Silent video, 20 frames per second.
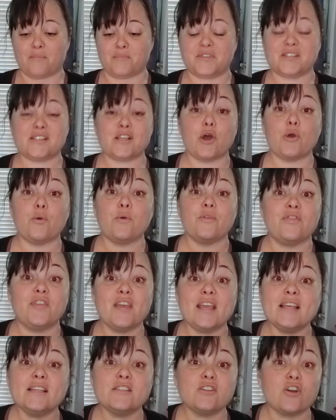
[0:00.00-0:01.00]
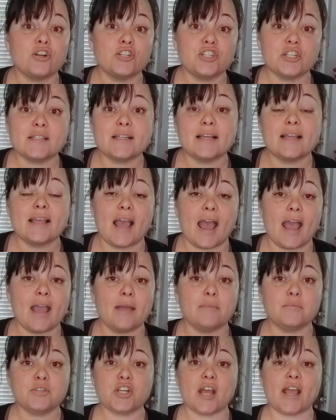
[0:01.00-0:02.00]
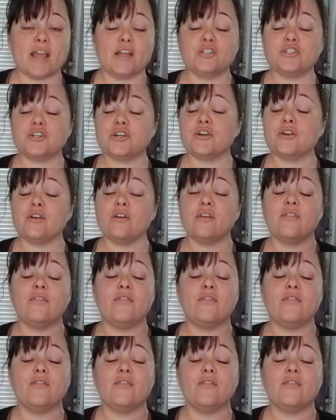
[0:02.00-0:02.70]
So these are just a game changer.